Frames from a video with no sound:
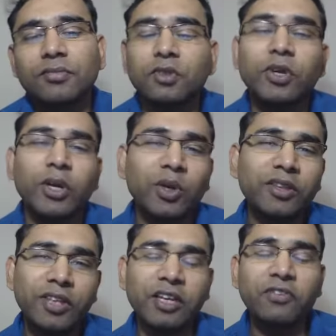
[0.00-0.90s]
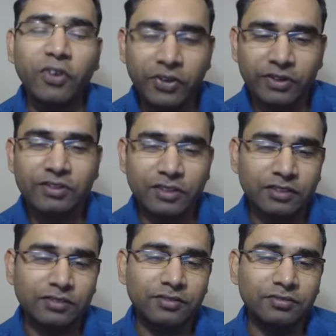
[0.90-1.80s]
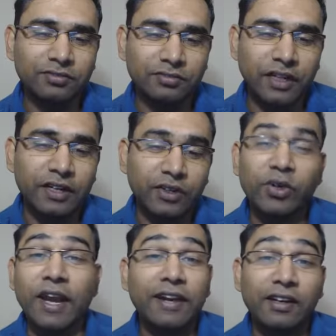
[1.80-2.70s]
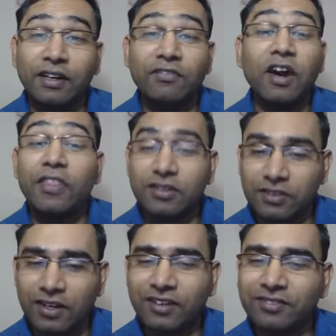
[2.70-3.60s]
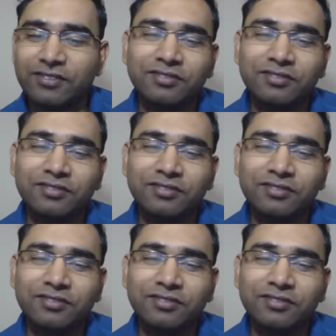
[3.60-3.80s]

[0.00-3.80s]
So you can only think for yourself and you can't live others' life.